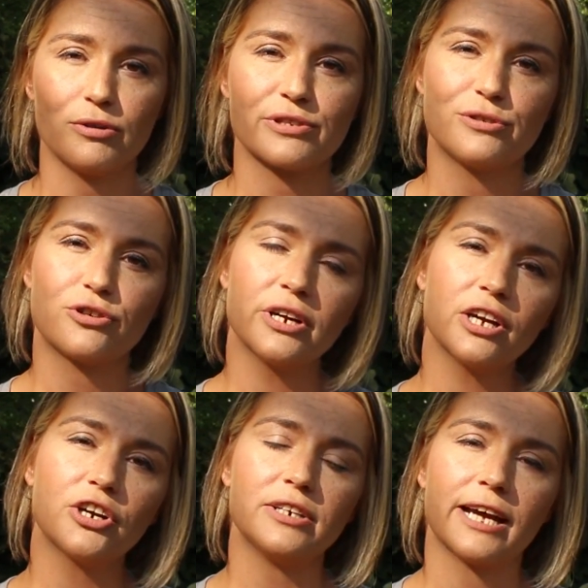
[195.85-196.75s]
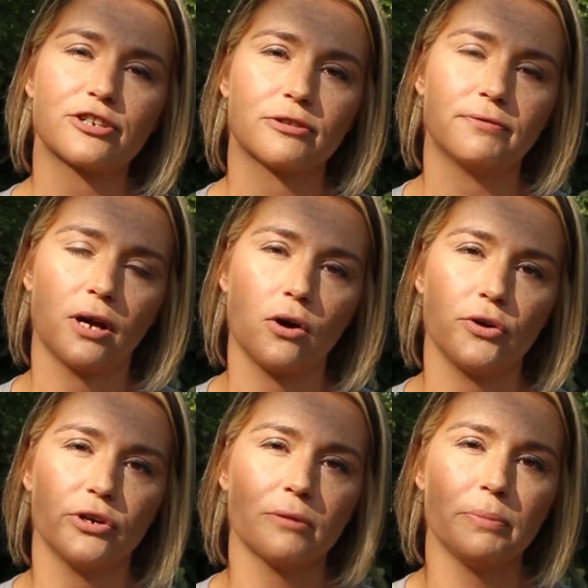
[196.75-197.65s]
So during a good nectar flow,
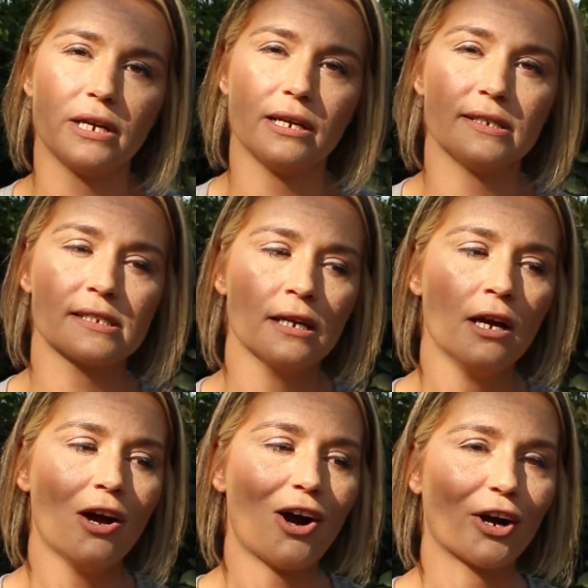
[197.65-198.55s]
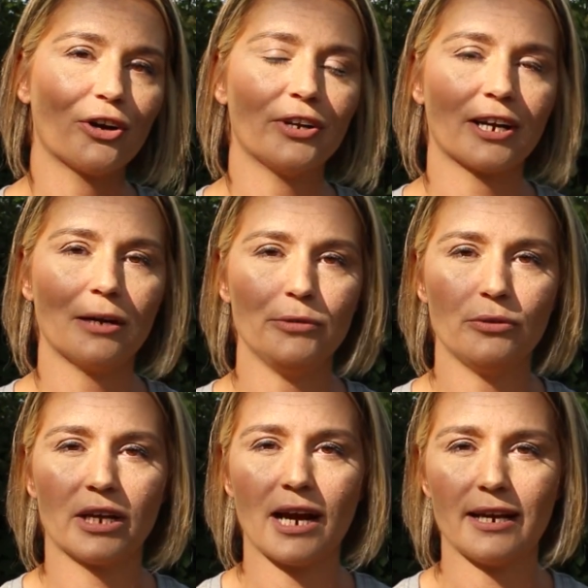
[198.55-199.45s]
your bees are good at
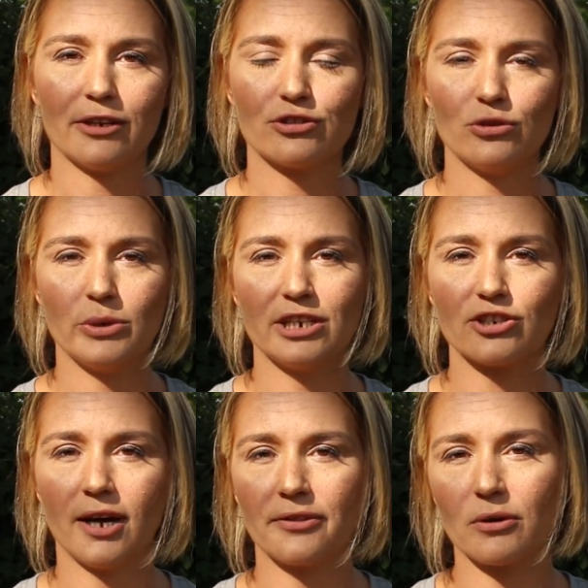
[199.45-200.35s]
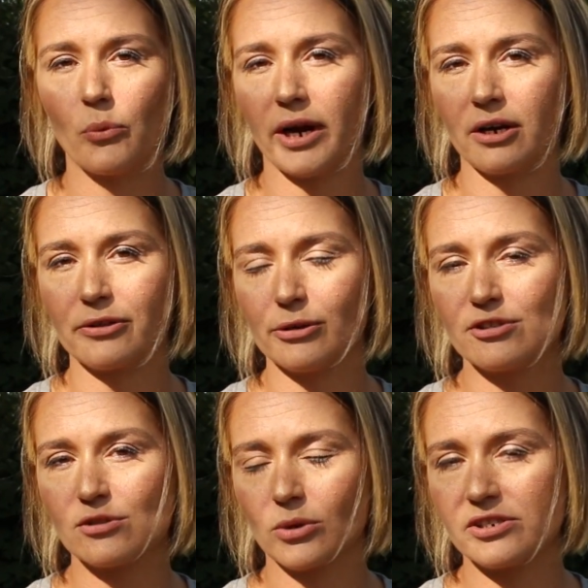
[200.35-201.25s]
communicating to each other where
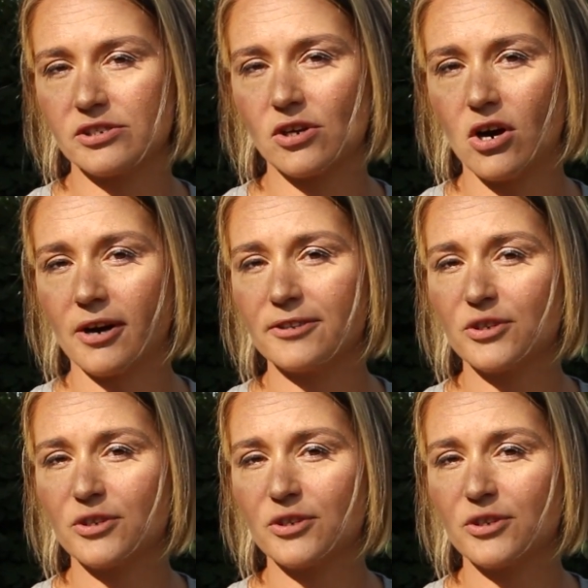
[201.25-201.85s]
those sources are.